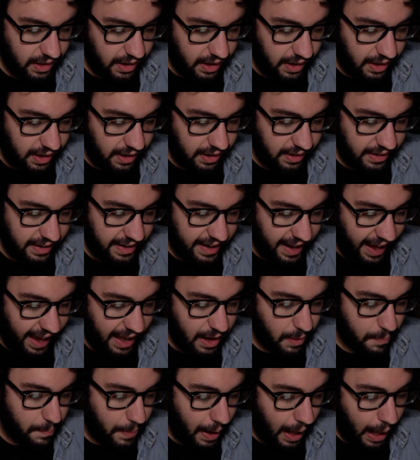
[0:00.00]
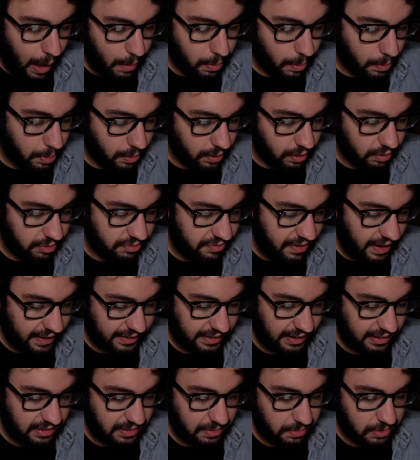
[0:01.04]
Uh, it had a palpable
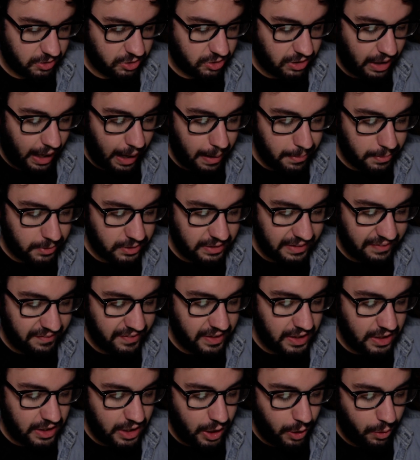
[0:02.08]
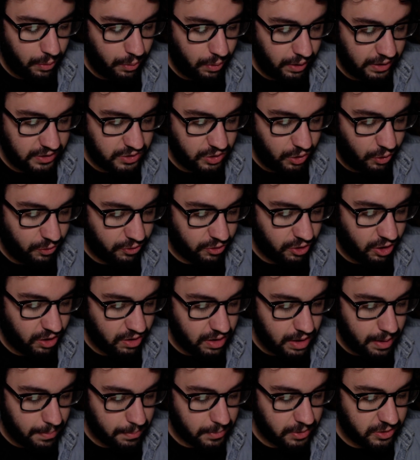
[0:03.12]
effect on subscribers, even though its overall
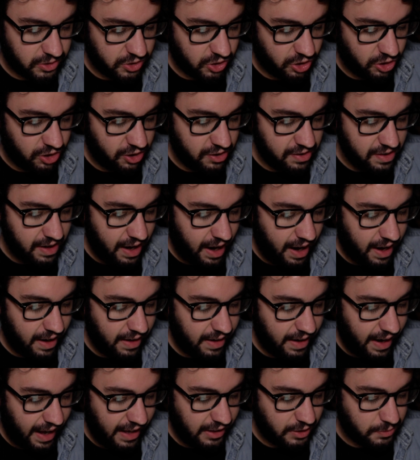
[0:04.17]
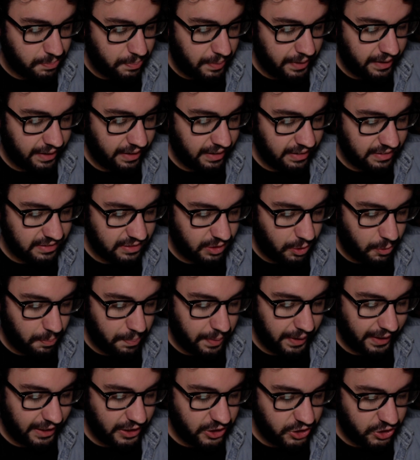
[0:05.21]
numbers are not as big as our
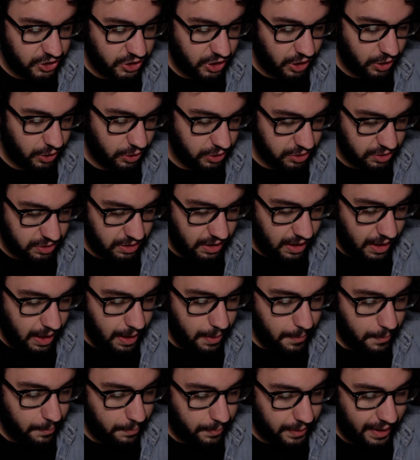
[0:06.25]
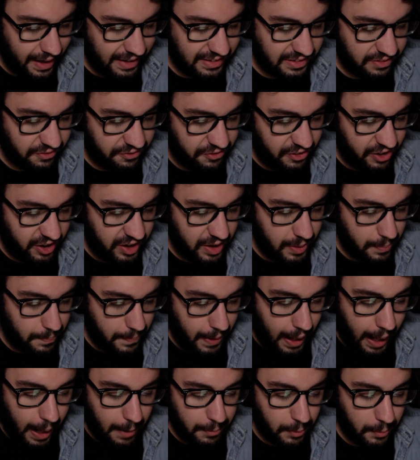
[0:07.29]
biggest shows, but it has a very
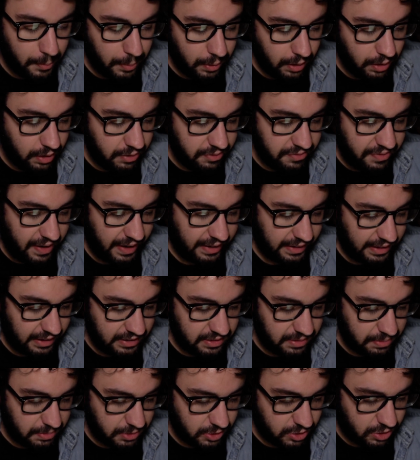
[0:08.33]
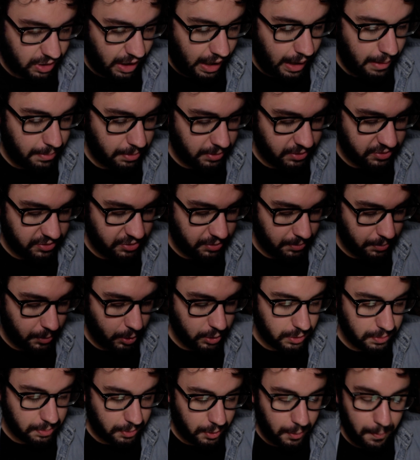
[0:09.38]
palpable effect on subscribers for
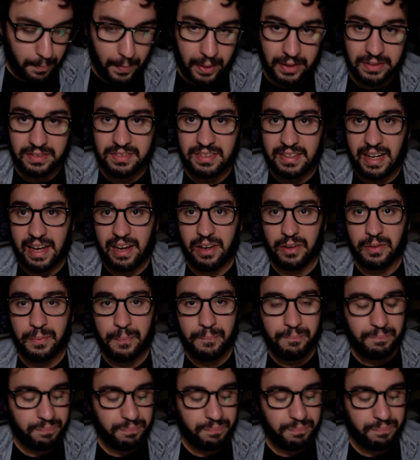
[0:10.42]
multiple months now.